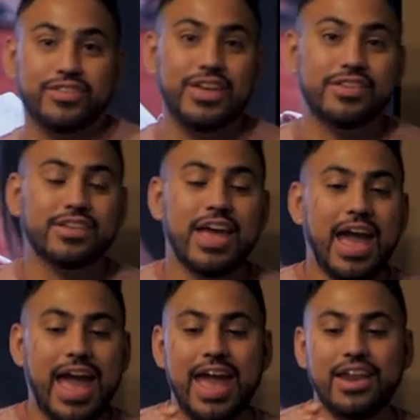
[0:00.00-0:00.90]
this,
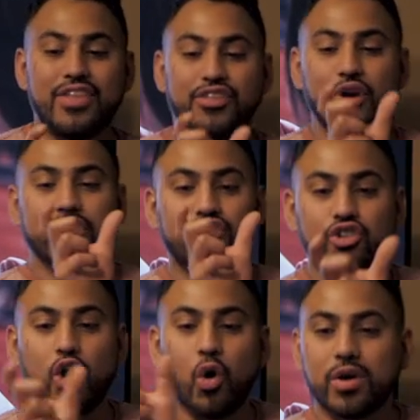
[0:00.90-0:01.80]
and that there is
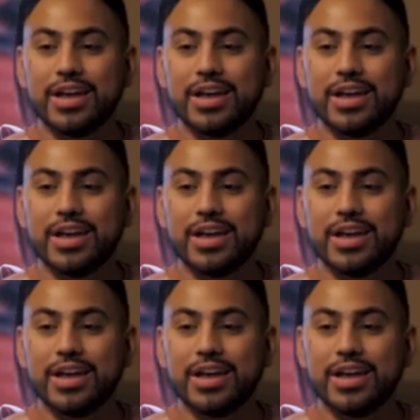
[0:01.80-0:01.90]
no